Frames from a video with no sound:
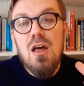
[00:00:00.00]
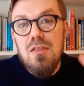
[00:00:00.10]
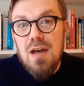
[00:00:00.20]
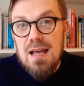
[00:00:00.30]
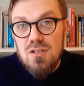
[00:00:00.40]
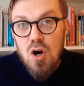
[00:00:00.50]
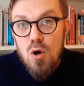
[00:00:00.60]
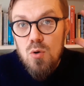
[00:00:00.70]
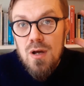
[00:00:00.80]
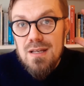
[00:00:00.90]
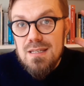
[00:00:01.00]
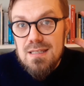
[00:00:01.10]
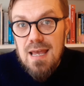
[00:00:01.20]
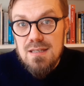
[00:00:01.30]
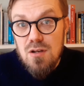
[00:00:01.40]
that has a whole
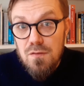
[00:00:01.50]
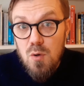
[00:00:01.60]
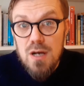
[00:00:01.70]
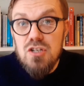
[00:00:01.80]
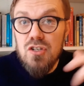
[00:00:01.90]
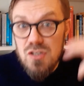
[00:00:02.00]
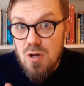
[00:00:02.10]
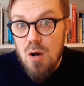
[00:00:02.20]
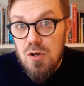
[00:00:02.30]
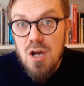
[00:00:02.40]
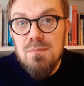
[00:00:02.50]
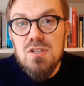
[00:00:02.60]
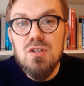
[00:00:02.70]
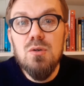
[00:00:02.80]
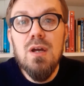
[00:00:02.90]
set of questions that I'll come
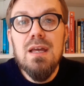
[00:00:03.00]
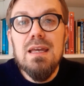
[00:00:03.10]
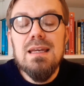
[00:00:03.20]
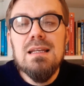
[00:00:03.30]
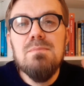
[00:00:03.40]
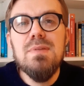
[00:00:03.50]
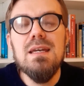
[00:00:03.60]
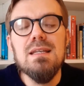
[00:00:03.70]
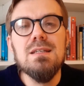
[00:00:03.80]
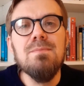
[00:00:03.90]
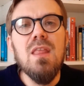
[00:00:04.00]
to in a bit.